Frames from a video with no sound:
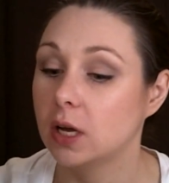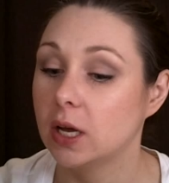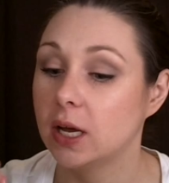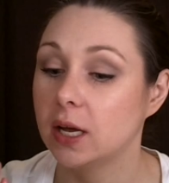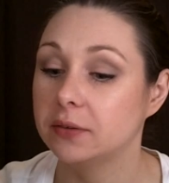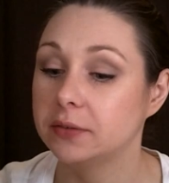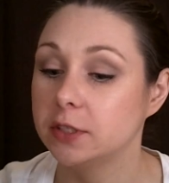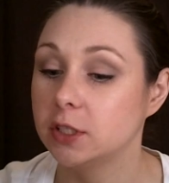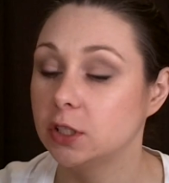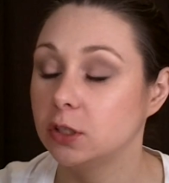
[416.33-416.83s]
I
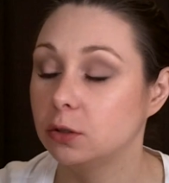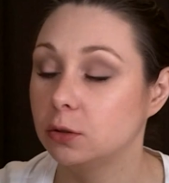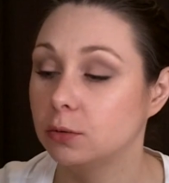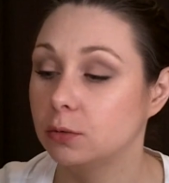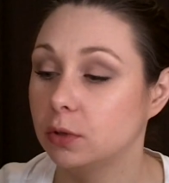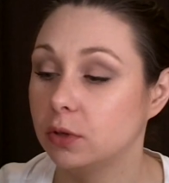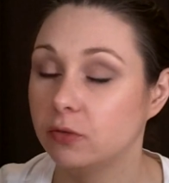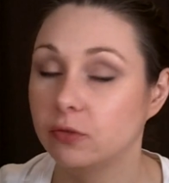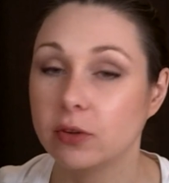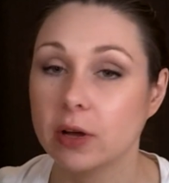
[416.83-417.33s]
have
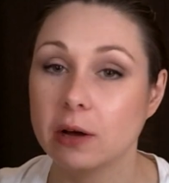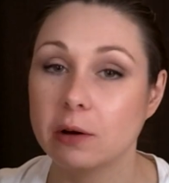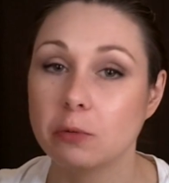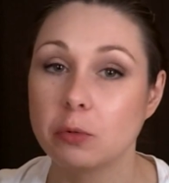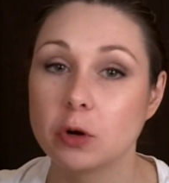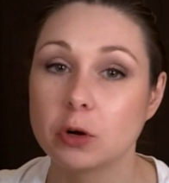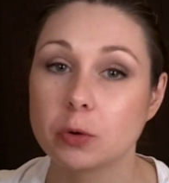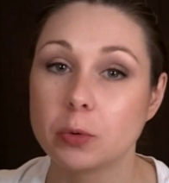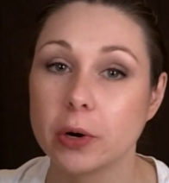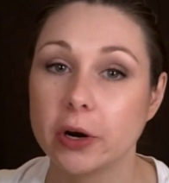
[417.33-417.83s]
to if I
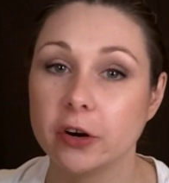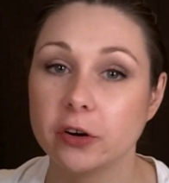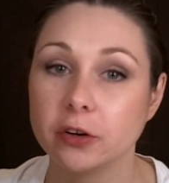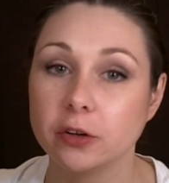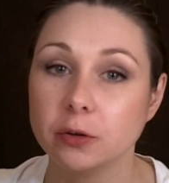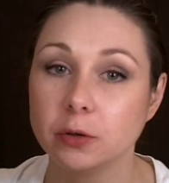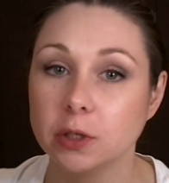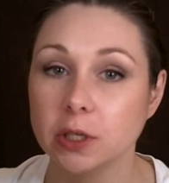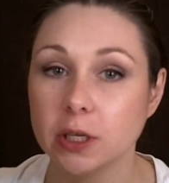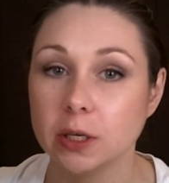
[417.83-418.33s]
want to wear a
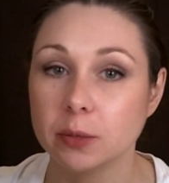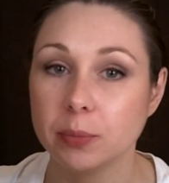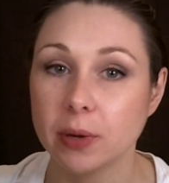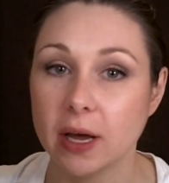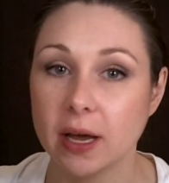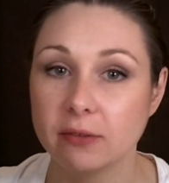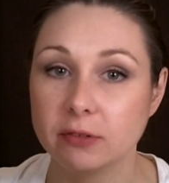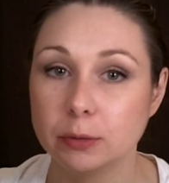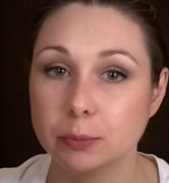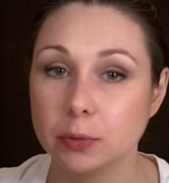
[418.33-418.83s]
nude lip,
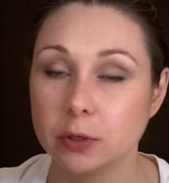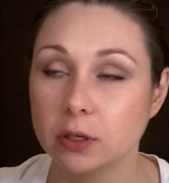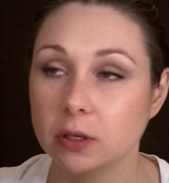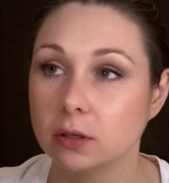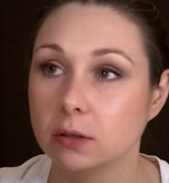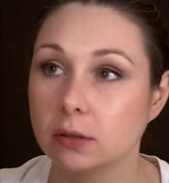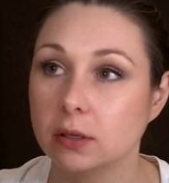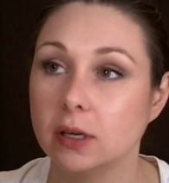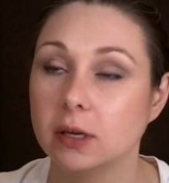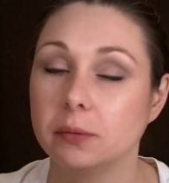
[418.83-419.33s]
I have to put
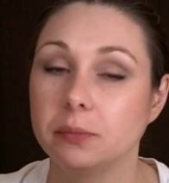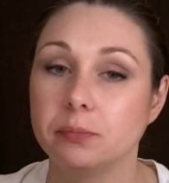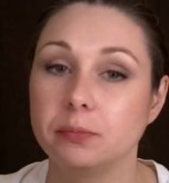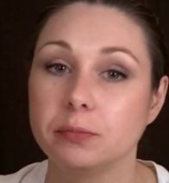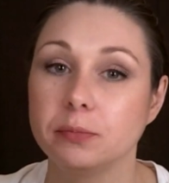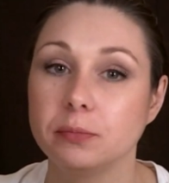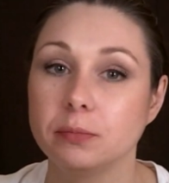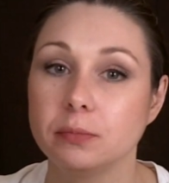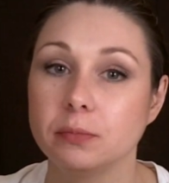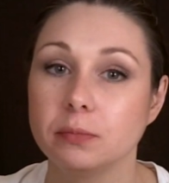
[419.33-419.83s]
a
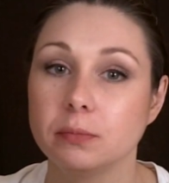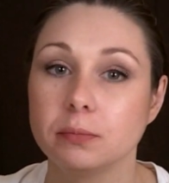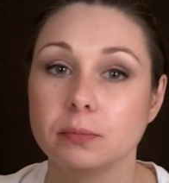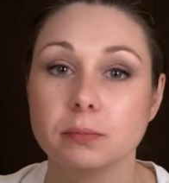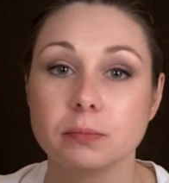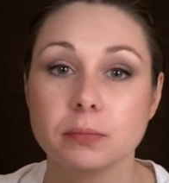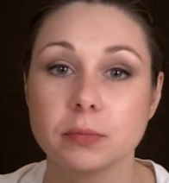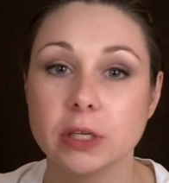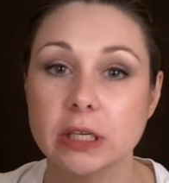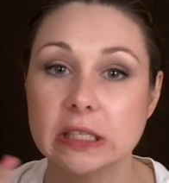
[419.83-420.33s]

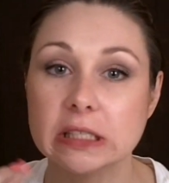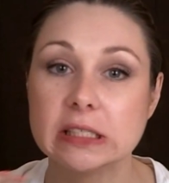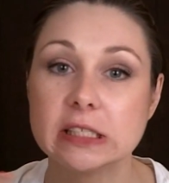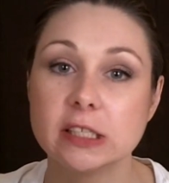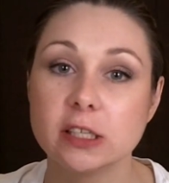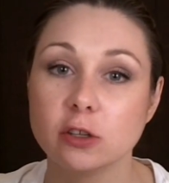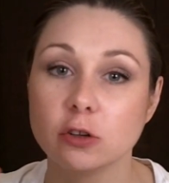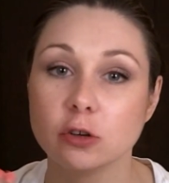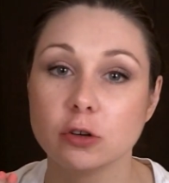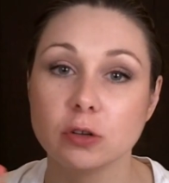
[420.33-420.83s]

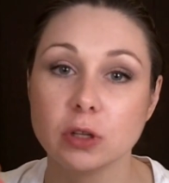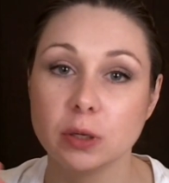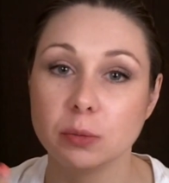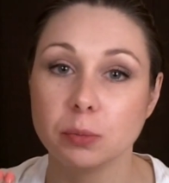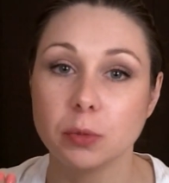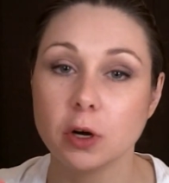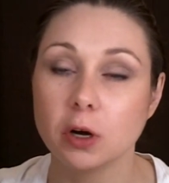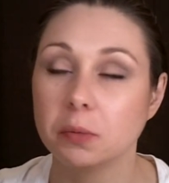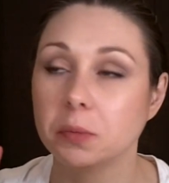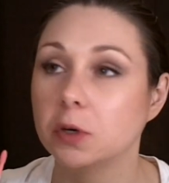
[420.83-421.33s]
concealer
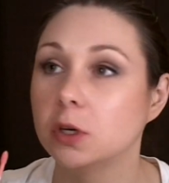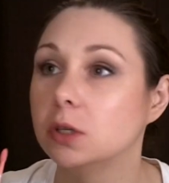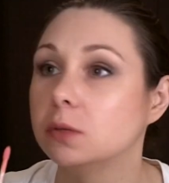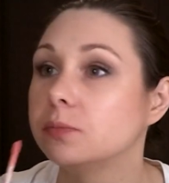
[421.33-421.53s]
lip balm